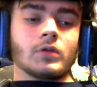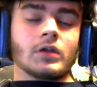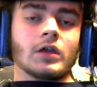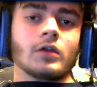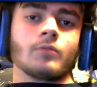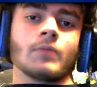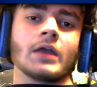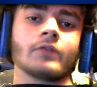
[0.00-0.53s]

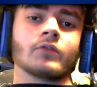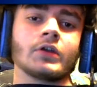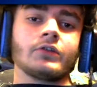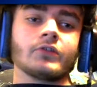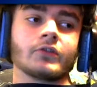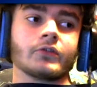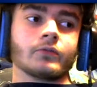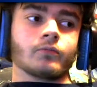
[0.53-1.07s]
and mainly
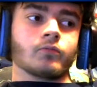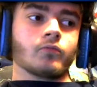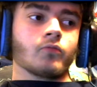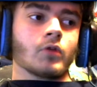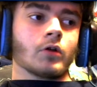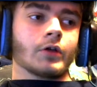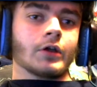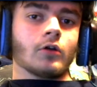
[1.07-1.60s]
just
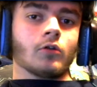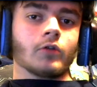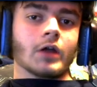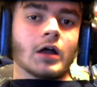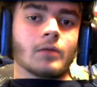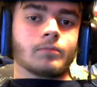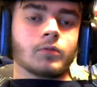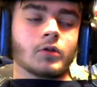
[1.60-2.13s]
really old
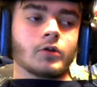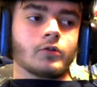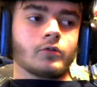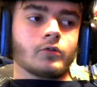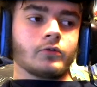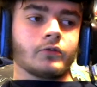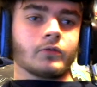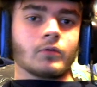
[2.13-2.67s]

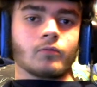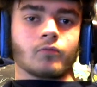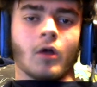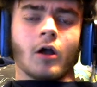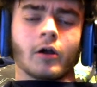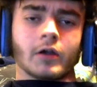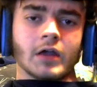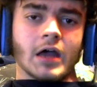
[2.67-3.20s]
uploads,
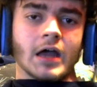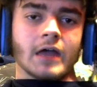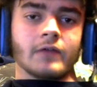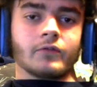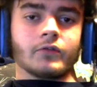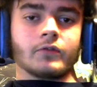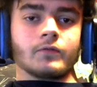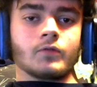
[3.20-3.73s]

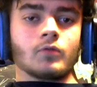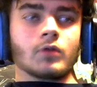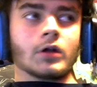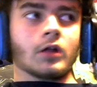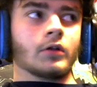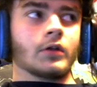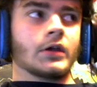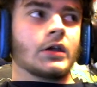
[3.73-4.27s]
archives, if you
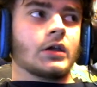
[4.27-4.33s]
will,